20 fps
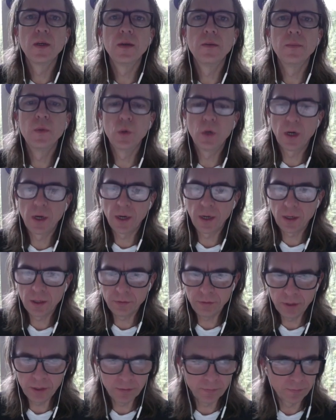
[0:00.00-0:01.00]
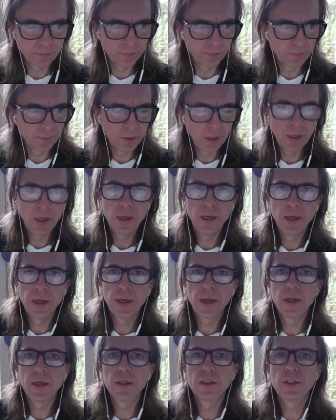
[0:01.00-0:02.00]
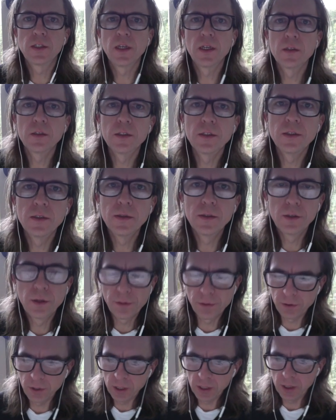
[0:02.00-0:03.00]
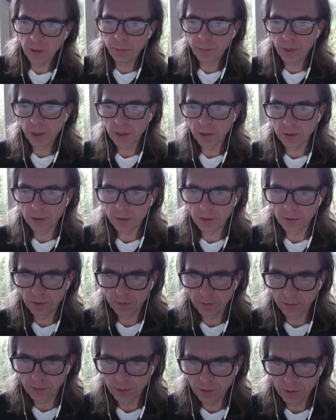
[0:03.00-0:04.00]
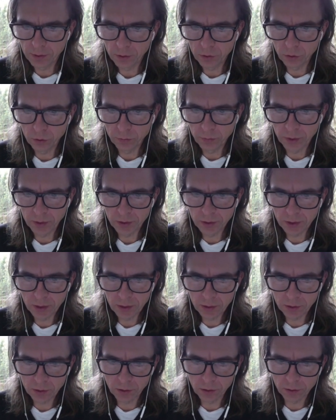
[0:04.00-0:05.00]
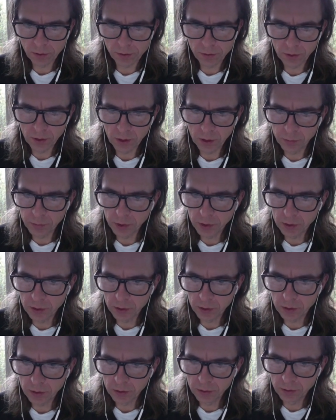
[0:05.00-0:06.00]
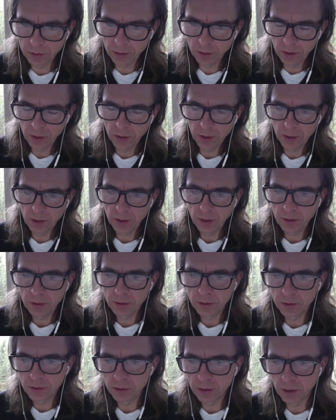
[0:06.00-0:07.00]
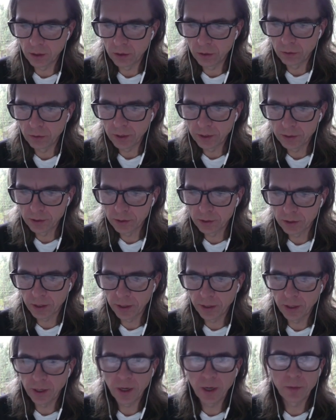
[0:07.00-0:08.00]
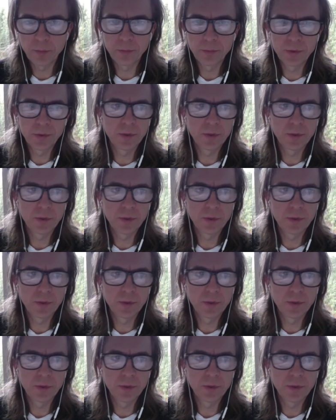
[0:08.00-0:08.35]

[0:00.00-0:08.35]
Mojave. Can I still 3D print to my Cetus 3D printer? So let's try Up